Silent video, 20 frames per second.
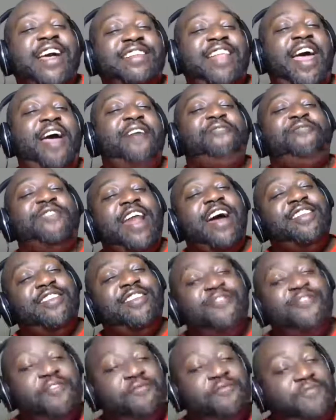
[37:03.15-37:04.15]
like that, but I
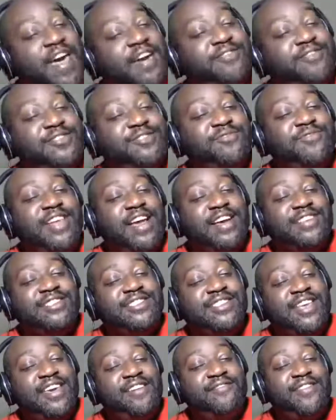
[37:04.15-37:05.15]
know a Vanquish when I
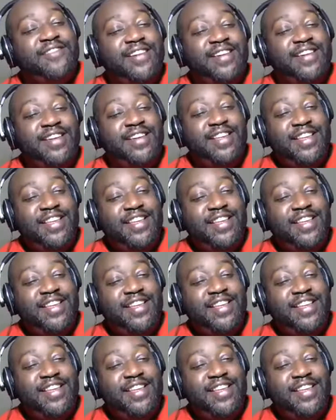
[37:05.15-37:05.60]
see one.